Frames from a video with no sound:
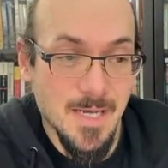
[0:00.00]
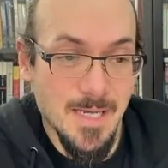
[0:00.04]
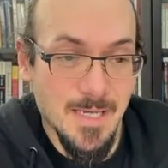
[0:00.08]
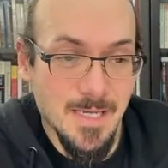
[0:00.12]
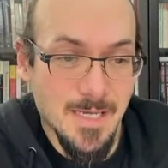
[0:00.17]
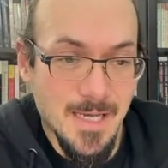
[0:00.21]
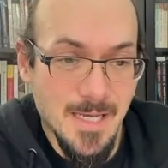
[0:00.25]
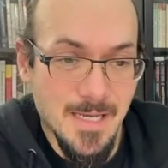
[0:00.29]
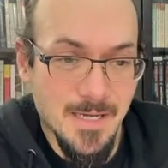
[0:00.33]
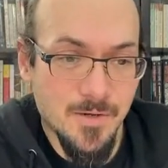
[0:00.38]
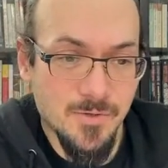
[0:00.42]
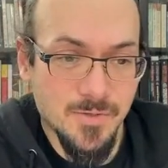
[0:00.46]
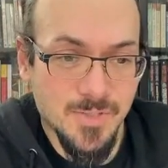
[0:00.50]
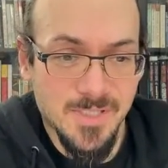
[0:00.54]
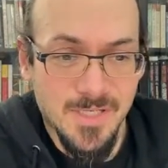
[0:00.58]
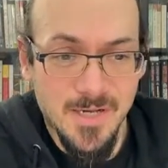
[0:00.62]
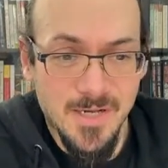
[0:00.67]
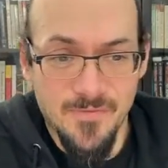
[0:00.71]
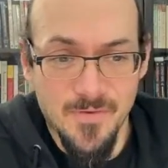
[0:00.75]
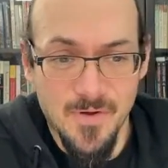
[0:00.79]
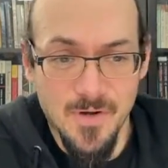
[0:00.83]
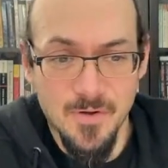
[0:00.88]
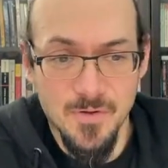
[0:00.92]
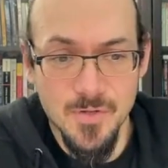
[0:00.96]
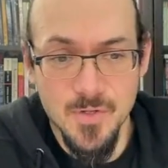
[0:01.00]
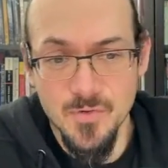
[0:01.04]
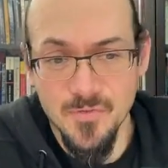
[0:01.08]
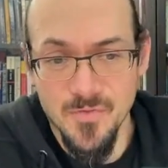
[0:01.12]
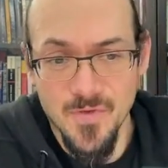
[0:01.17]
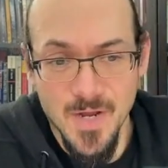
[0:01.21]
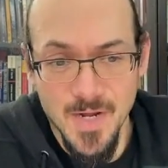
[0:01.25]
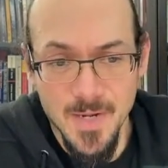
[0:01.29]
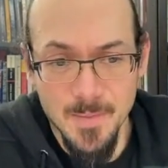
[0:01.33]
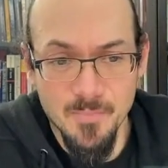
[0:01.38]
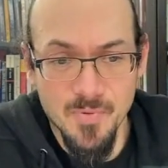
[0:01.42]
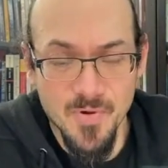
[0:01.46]
know Stefano, you've
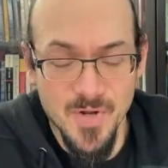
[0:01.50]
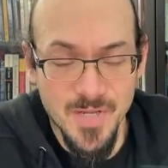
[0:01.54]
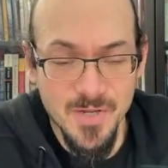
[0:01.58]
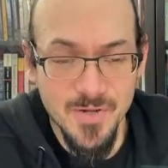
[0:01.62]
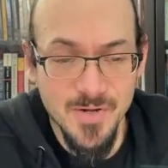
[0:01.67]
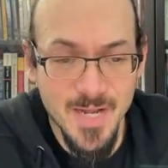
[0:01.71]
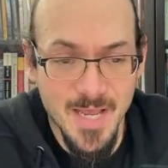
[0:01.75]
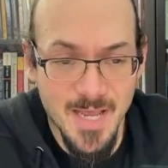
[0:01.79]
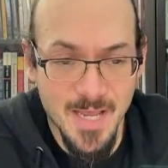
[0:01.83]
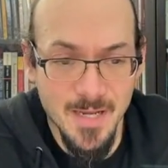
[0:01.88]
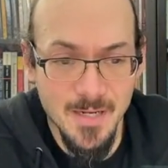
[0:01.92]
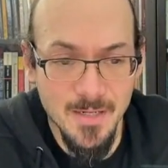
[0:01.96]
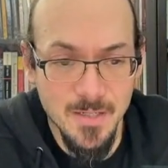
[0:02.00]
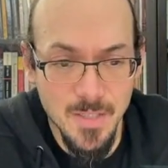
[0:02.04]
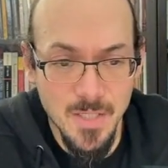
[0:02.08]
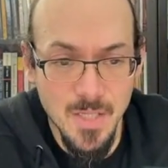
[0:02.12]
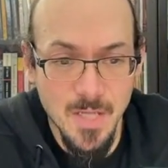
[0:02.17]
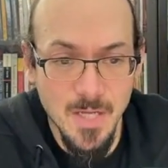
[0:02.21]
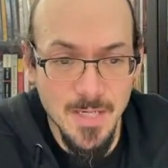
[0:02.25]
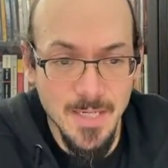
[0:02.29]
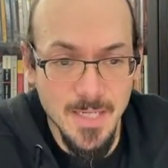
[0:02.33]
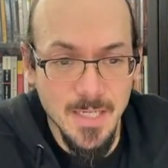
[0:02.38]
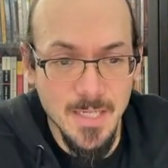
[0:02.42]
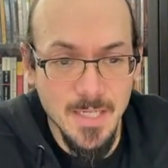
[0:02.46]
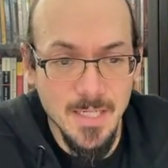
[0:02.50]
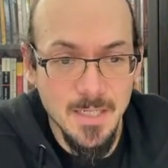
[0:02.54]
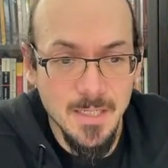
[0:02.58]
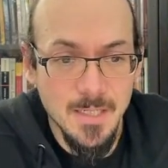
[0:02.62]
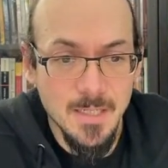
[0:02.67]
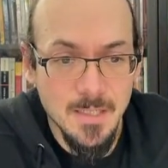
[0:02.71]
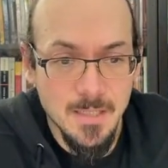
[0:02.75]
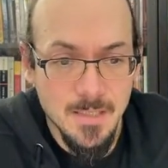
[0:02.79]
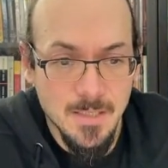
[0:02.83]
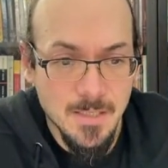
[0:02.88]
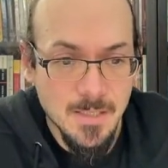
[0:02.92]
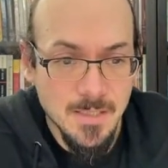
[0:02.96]
got a pretty good handle on it.
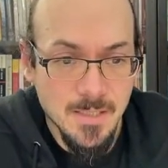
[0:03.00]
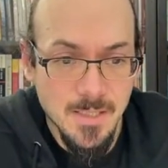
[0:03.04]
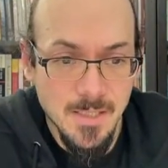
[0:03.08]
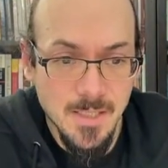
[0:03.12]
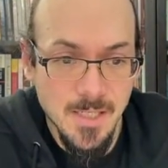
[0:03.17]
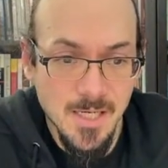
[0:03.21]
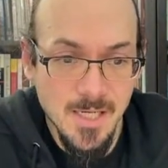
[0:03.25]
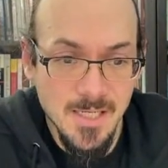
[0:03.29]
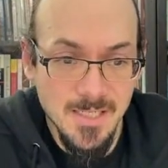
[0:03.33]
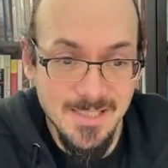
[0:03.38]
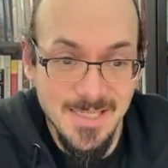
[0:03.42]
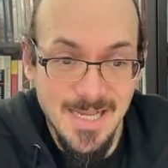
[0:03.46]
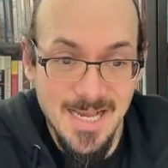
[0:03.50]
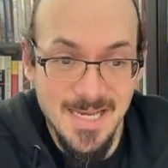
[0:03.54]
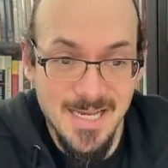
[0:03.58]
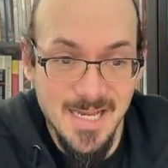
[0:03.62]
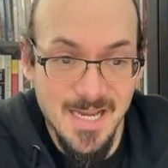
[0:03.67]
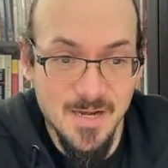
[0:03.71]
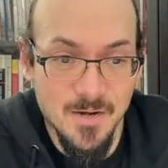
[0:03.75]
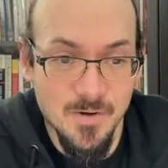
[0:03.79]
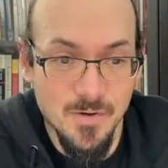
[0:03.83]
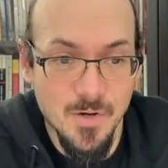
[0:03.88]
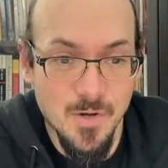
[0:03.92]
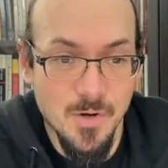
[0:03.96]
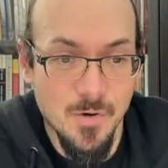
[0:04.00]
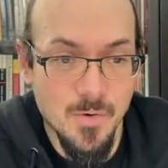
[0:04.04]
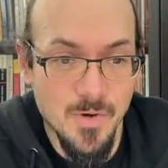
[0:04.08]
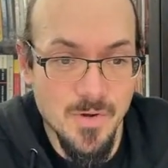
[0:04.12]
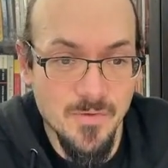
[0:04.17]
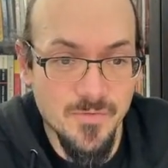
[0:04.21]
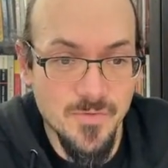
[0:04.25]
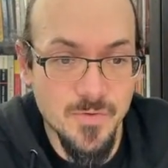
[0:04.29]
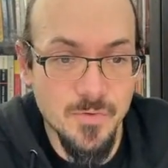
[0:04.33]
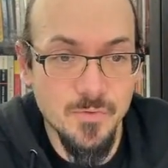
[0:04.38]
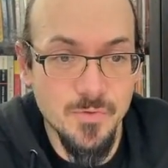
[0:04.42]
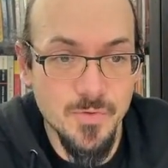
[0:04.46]
Zach, I don't know if
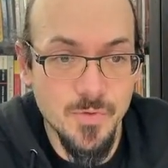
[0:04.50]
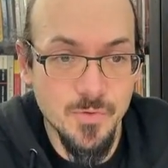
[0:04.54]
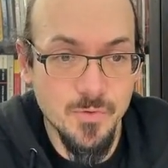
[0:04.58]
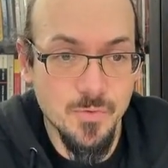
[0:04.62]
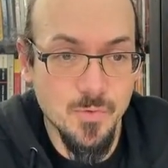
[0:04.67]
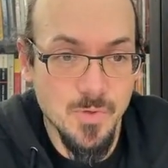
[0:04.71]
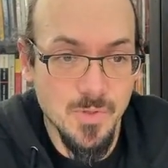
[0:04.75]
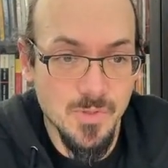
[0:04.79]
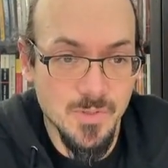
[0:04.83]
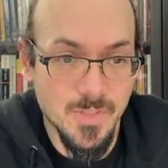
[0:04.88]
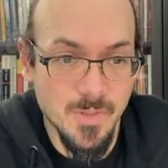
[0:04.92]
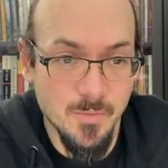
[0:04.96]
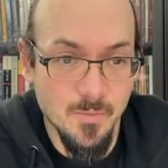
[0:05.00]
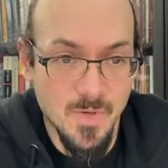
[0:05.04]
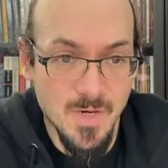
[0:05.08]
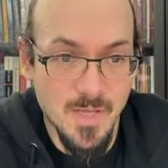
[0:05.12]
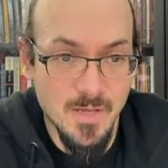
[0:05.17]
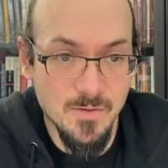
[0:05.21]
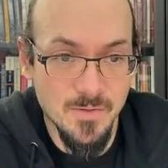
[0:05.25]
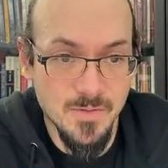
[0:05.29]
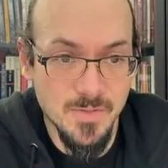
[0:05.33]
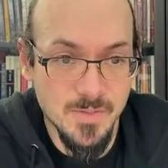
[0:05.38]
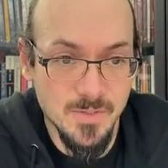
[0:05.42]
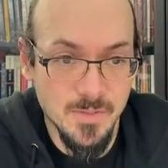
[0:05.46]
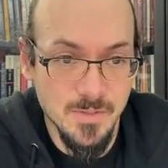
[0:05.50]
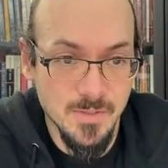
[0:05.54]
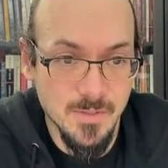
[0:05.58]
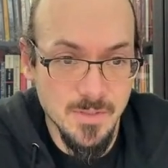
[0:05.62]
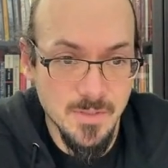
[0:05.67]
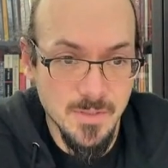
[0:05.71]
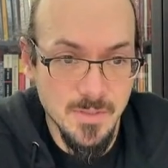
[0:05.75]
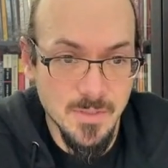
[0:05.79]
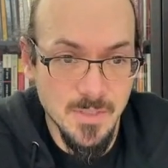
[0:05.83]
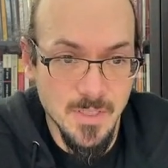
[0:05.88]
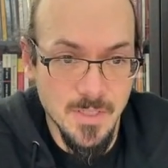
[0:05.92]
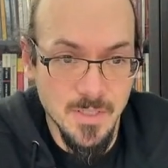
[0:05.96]
you do or someone else
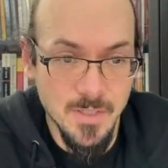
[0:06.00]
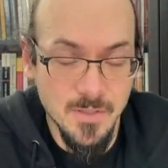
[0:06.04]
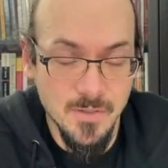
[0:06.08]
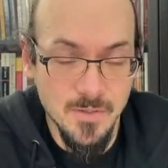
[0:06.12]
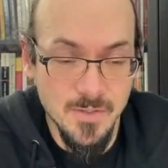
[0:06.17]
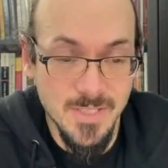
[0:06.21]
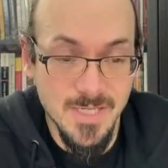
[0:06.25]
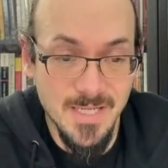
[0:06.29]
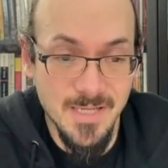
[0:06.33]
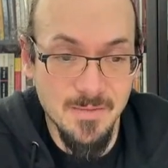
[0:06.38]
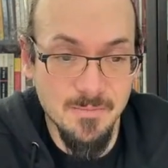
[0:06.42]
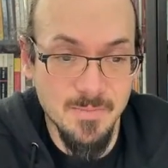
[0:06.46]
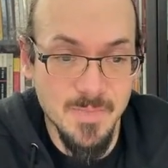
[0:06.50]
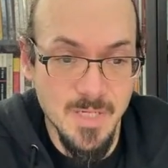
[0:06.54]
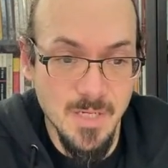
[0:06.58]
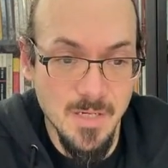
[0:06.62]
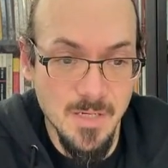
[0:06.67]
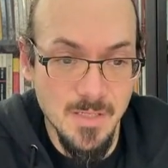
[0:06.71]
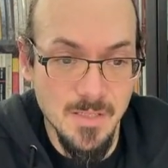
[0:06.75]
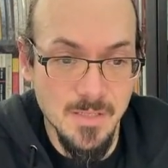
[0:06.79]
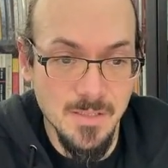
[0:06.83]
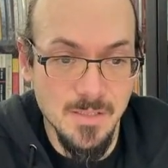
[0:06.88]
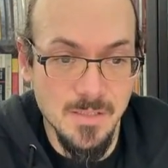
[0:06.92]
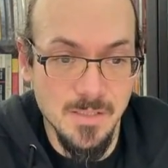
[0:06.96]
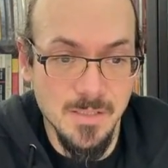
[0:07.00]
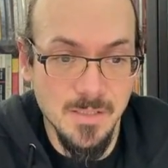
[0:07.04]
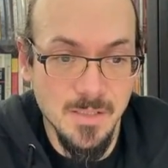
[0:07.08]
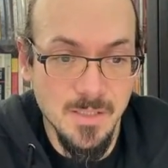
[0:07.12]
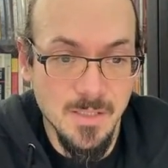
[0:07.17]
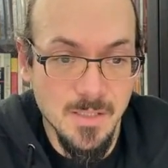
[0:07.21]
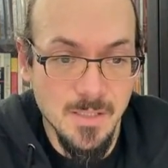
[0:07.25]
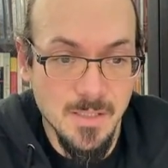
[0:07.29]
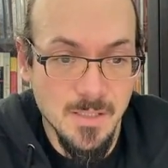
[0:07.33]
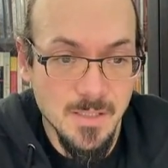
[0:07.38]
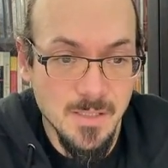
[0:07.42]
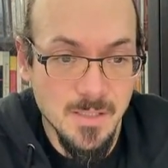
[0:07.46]
in your team does.
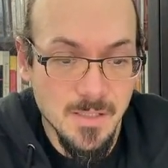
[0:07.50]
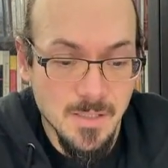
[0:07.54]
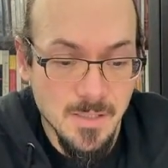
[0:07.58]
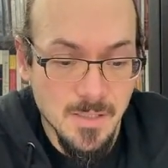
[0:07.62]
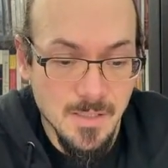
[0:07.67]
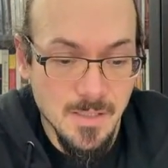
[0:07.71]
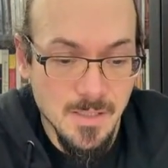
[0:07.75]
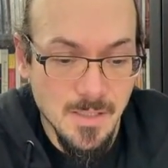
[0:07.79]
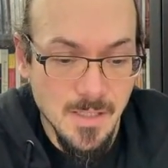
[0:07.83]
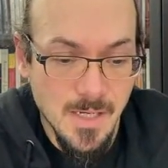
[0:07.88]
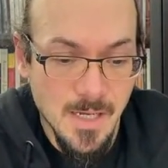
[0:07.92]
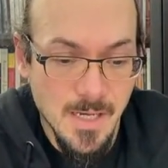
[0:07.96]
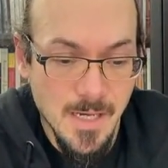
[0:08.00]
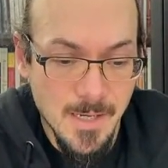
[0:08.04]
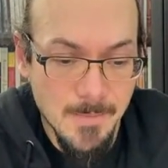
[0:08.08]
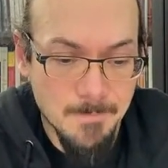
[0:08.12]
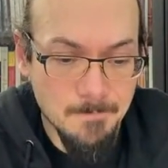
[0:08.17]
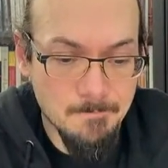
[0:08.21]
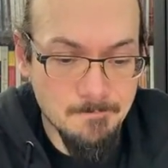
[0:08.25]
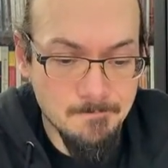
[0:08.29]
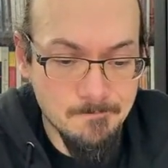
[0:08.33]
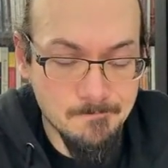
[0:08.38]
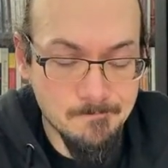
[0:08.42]
Like,